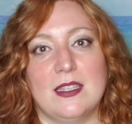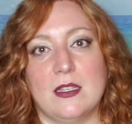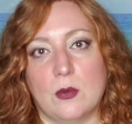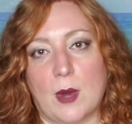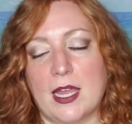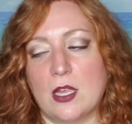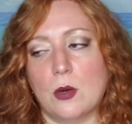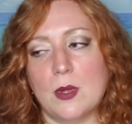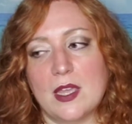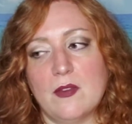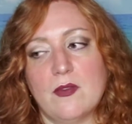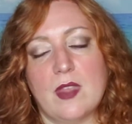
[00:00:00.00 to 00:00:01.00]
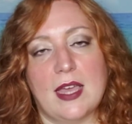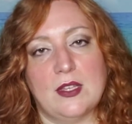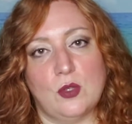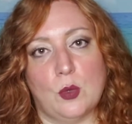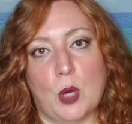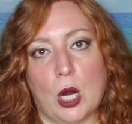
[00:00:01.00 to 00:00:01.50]
right? You don't give that
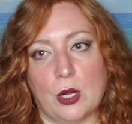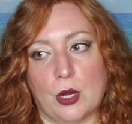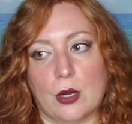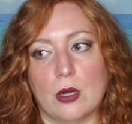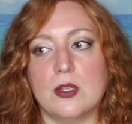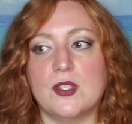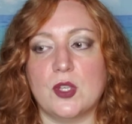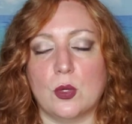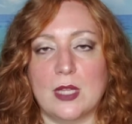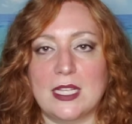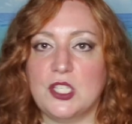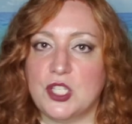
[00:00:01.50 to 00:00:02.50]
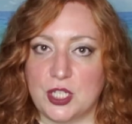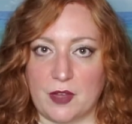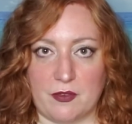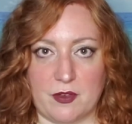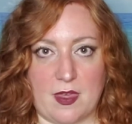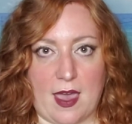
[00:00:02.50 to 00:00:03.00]
to a partner, so let's
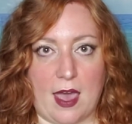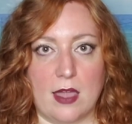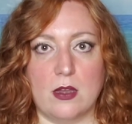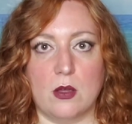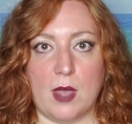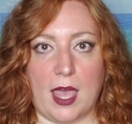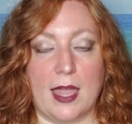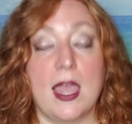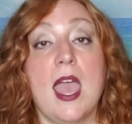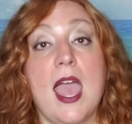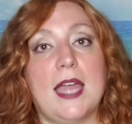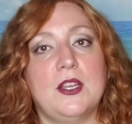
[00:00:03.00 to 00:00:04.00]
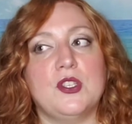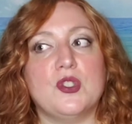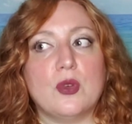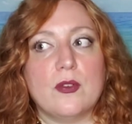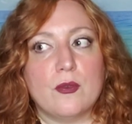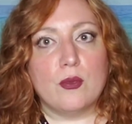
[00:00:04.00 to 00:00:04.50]
shift that. Okay. And you
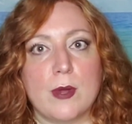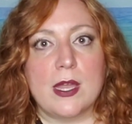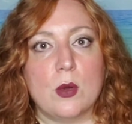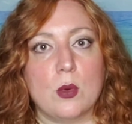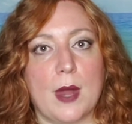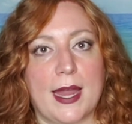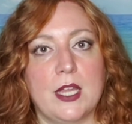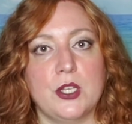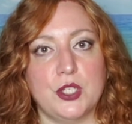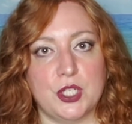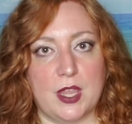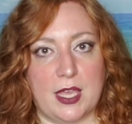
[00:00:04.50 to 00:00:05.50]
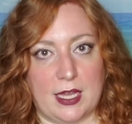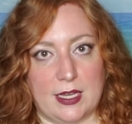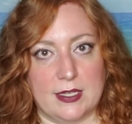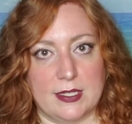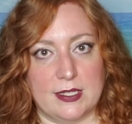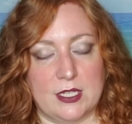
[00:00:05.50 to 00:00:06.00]
sort of rearrange
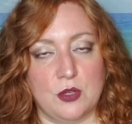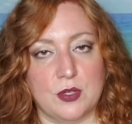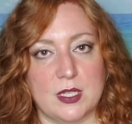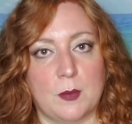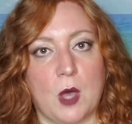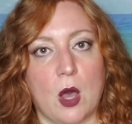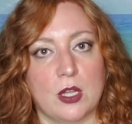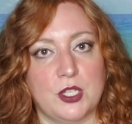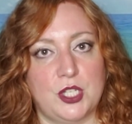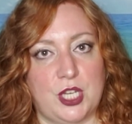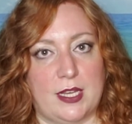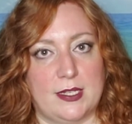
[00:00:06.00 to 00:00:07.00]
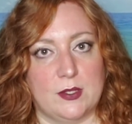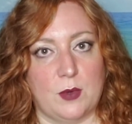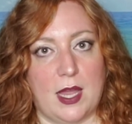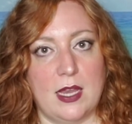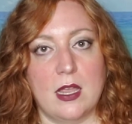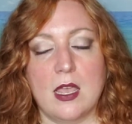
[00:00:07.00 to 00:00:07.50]
things in your subconscious,
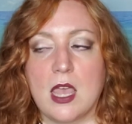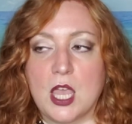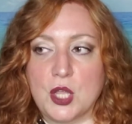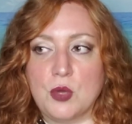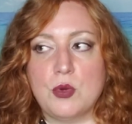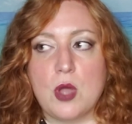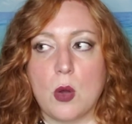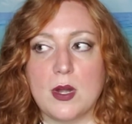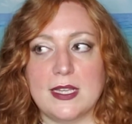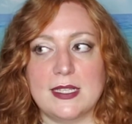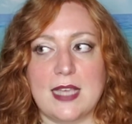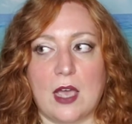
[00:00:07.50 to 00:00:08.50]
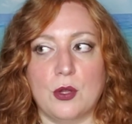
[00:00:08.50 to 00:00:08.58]
right? You notice how